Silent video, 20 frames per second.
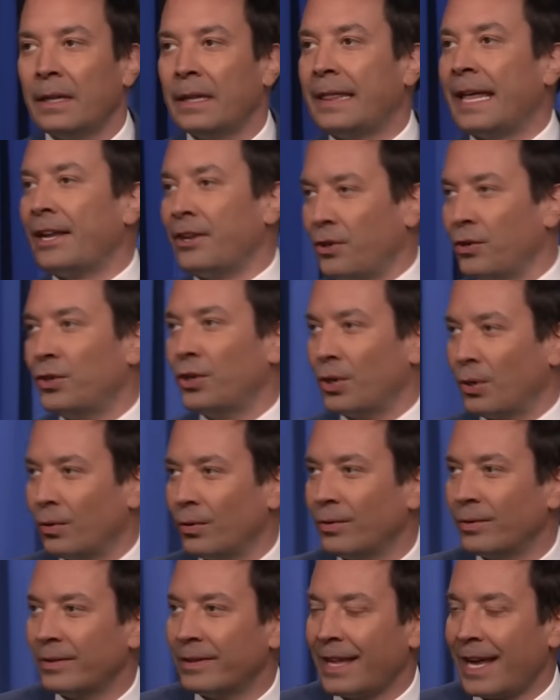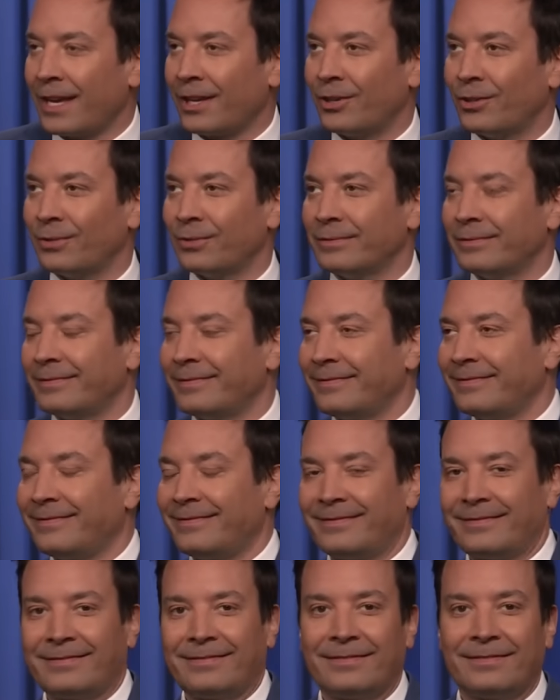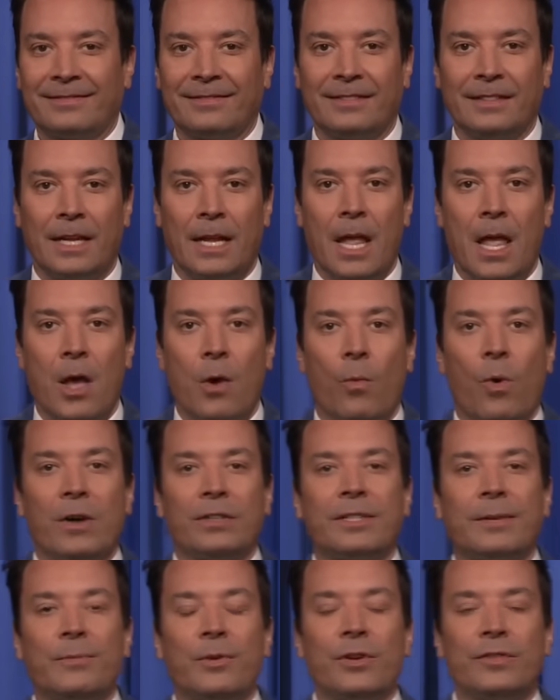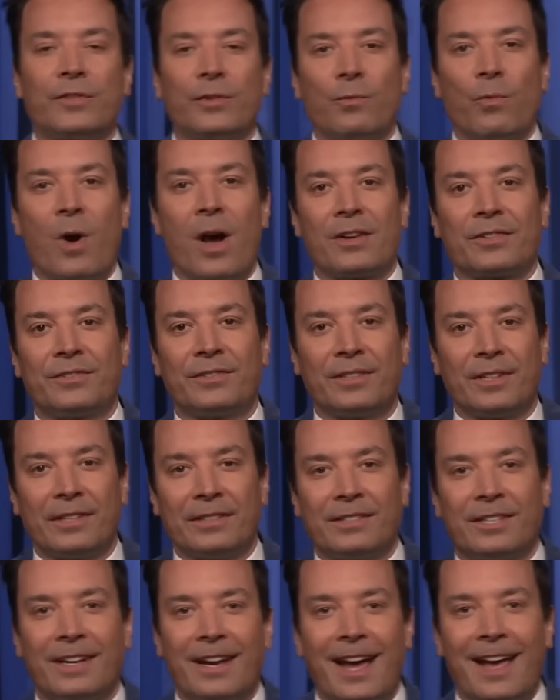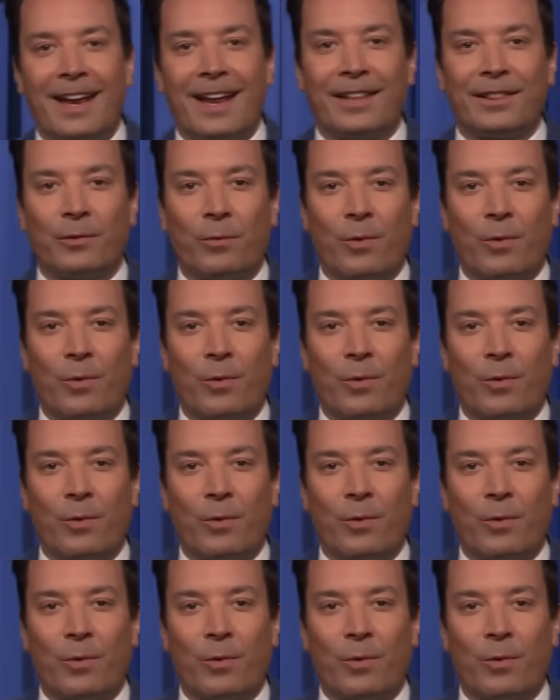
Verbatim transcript: that you do. Thank you. Well, some news from Washington tonight at